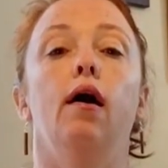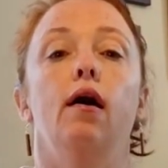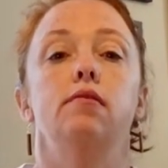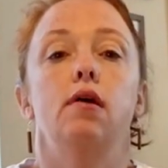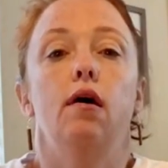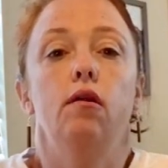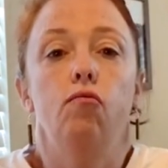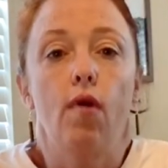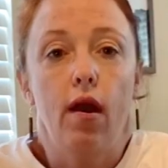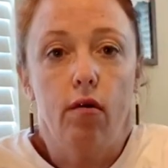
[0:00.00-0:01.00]
Exhale
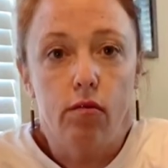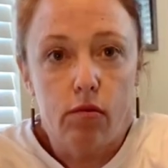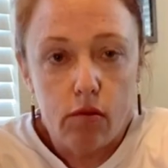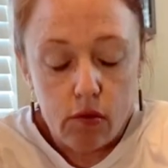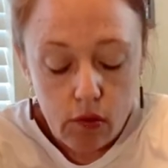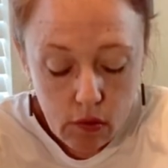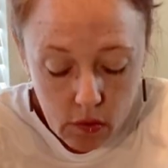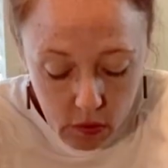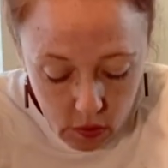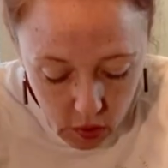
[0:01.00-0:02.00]
and round.
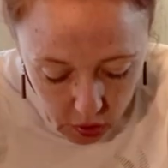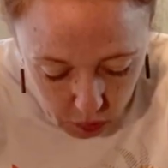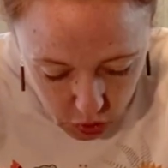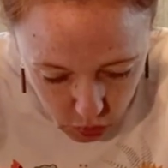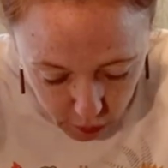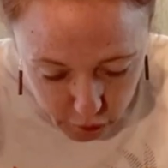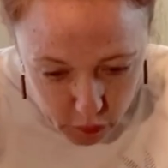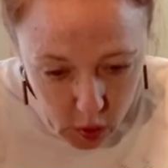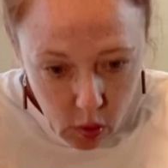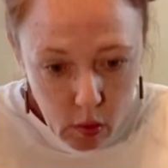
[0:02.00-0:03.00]
Good, we'll do a
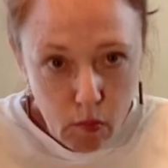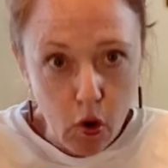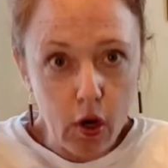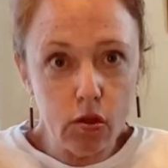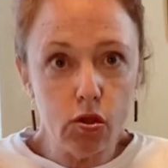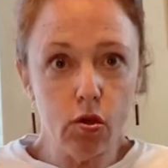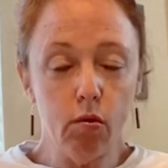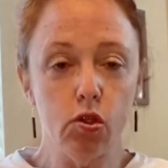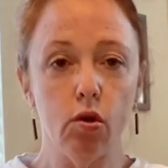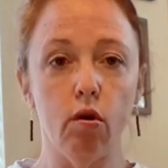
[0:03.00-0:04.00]
few more. Just go
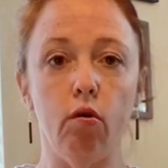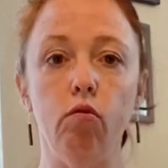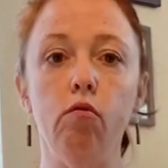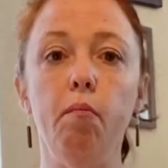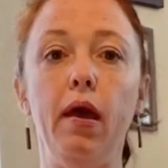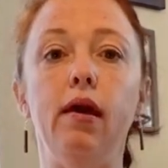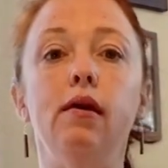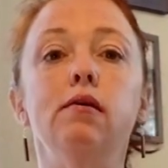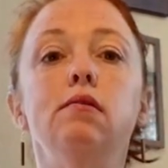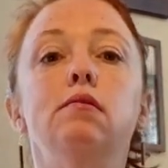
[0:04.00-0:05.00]
at your own
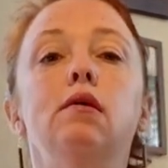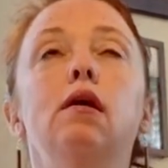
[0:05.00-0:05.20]
pace.